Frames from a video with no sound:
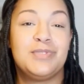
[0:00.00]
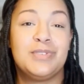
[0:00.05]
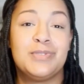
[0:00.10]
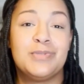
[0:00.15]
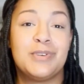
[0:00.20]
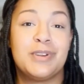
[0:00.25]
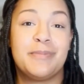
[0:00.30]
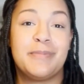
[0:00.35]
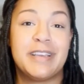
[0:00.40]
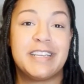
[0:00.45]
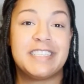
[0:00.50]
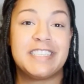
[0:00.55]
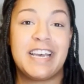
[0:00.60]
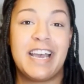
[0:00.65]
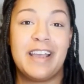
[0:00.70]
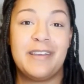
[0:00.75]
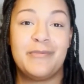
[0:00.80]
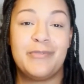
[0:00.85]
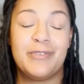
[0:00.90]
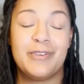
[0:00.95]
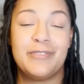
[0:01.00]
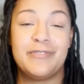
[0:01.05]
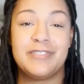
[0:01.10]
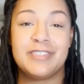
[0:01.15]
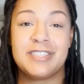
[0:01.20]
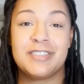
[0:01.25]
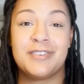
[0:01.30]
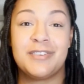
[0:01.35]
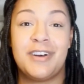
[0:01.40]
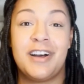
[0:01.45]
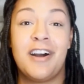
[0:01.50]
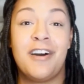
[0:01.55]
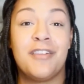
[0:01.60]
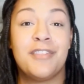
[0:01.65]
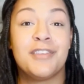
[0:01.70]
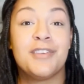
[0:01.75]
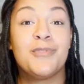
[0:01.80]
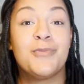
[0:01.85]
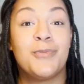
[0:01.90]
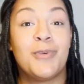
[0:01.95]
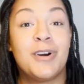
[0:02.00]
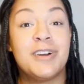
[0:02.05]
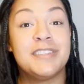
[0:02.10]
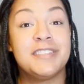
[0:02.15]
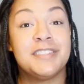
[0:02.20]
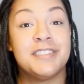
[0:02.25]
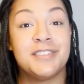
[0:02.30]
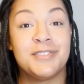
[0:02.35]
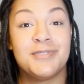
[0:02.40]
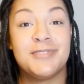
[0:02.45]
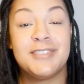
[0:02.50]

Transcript: do want to make time for your physical health. You want to do